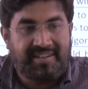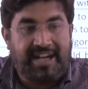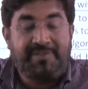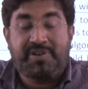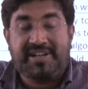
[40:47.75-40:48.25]

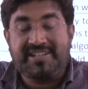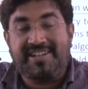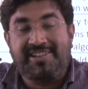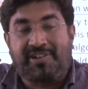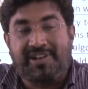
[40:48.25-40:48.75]
And what is
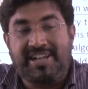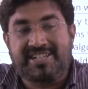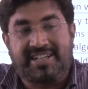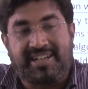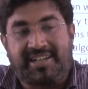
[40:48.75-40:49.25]
the
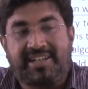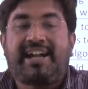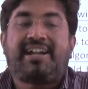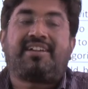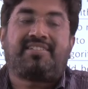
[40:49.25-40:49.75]
knowledge here?
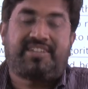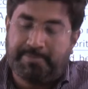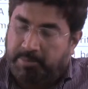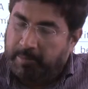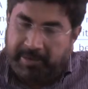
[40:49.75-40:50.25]
That, say,
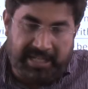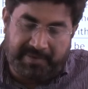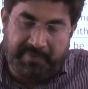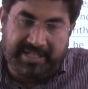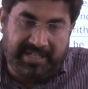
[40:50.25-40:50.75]

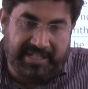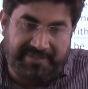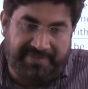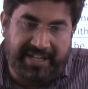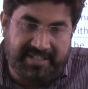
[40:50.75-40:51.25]
probably we
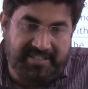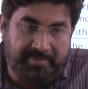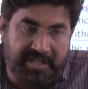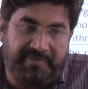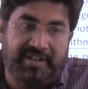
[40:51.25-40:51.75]
define
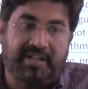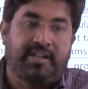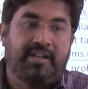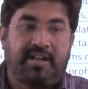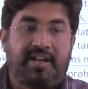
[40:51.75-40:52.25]
some
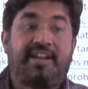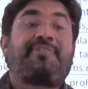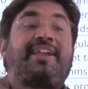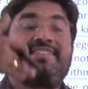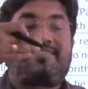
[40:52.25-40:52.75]

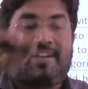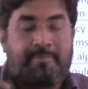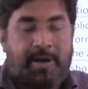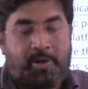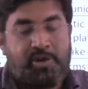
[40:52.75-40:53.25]

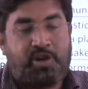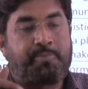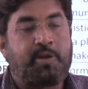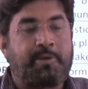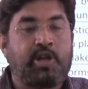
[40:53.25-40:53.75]
amount of
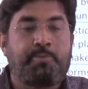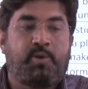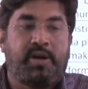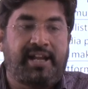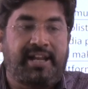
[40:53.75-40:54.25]
below
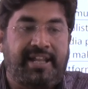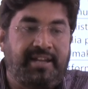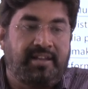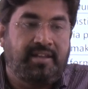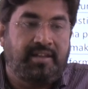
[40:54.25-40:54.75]
poverty
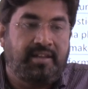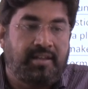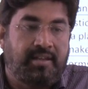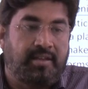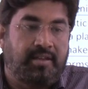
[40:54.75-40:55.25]
line.
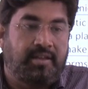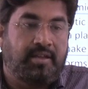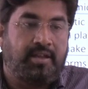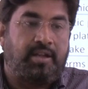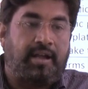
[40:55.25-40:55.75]

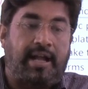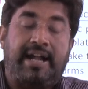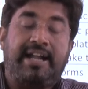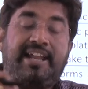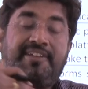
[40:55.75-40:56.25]

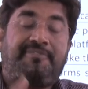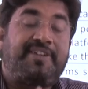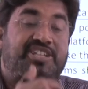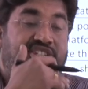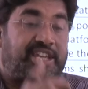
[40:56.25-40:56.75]
And if
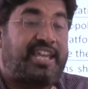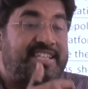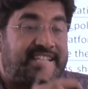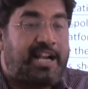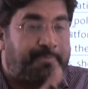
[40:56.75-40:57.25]
we
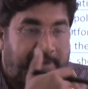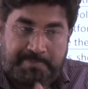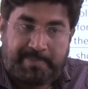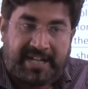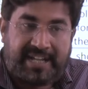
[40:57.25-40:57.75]
change that
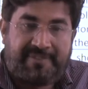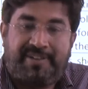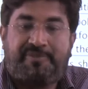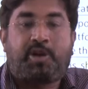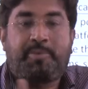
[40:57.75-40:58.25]
perspective,
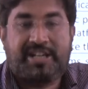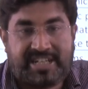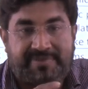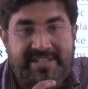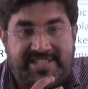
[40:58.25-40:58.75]

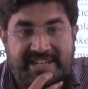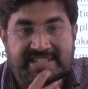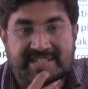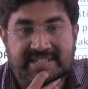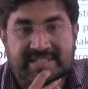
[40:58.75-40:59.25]
information will
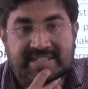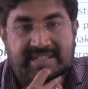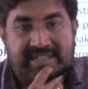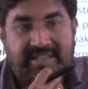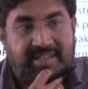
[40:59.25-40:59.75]
change.
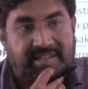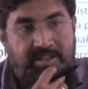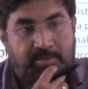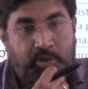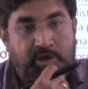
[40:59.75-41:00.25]

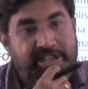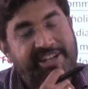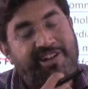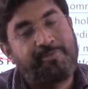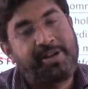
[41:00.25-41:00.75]
Modi
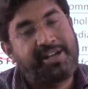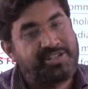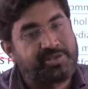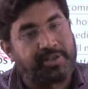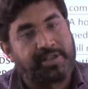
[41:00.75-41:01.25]
government
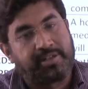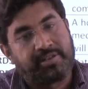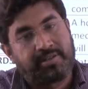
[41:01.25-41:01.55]
is good.